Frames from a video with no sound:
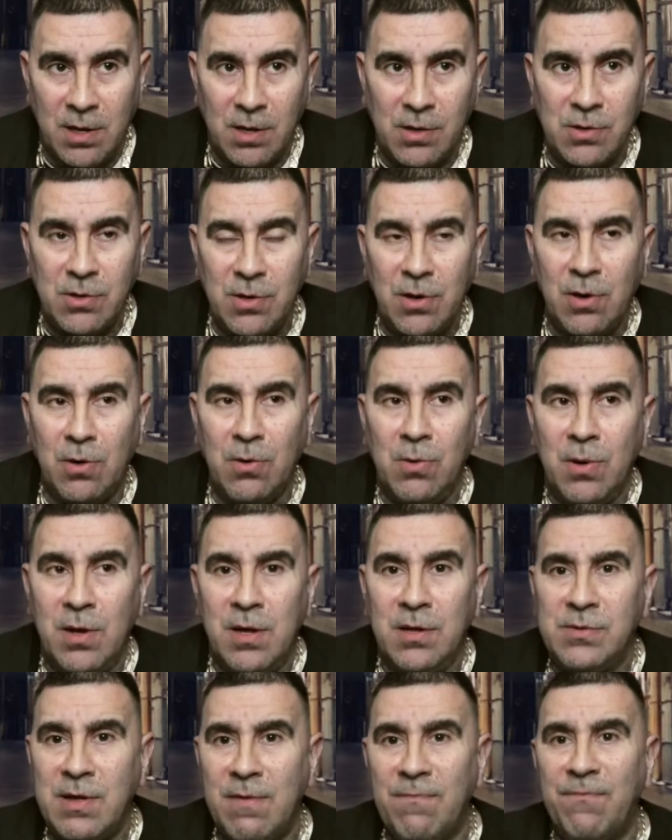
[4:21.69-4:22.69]
you
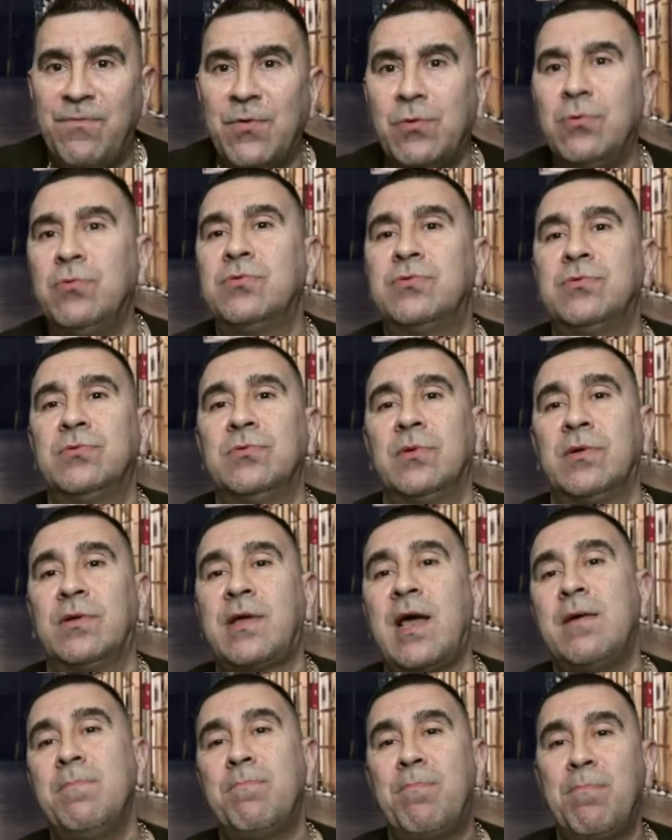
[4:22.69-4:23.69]
know, them fools
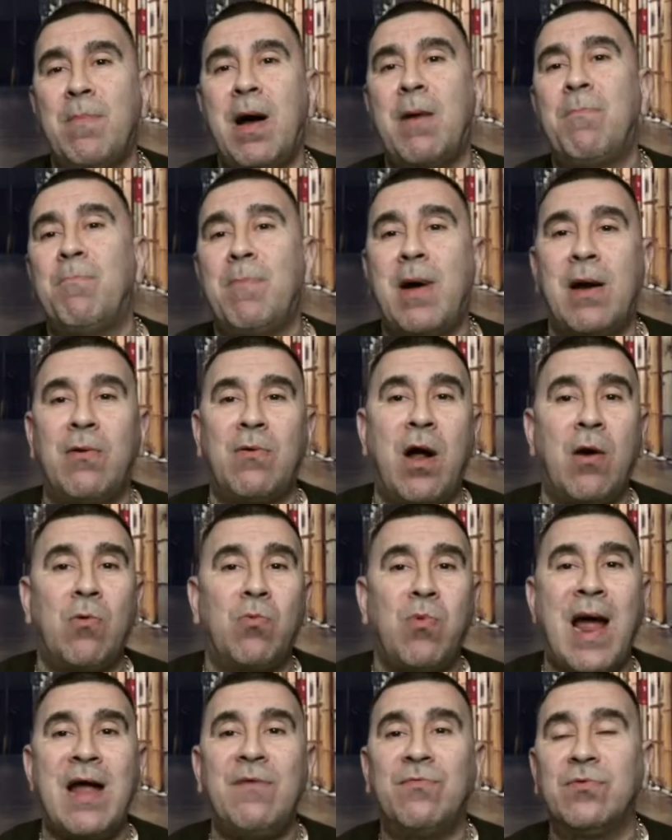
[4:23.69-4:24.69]
came, our
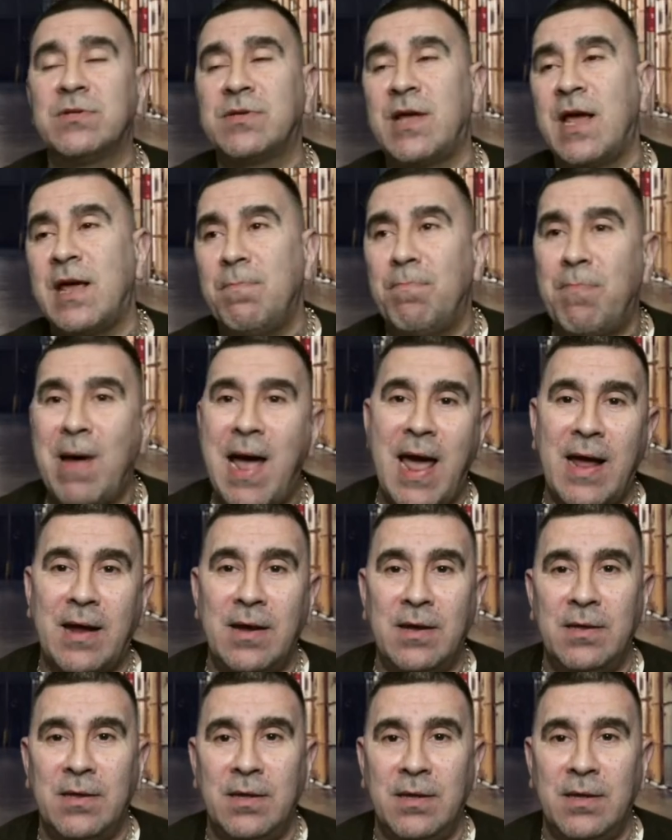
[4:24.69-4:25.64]
rivals came back,